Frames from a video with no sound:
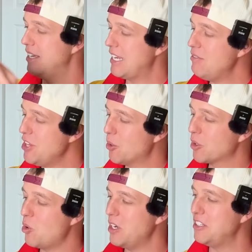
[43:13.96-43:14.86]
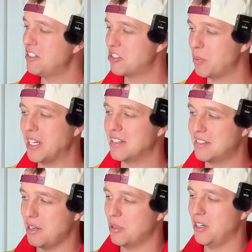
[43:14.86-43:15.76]
Even though we're going into spring and
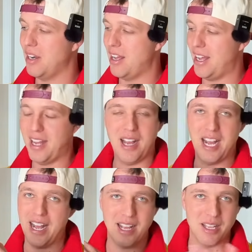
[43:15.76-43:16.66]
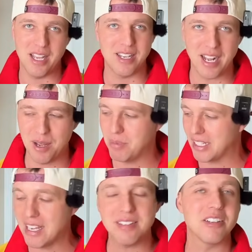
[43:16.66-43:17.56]
summer,
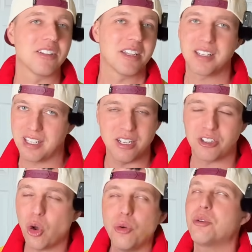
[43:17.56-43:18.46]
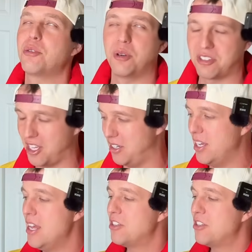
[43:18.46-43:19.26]
I'm guessing corduroy is always good.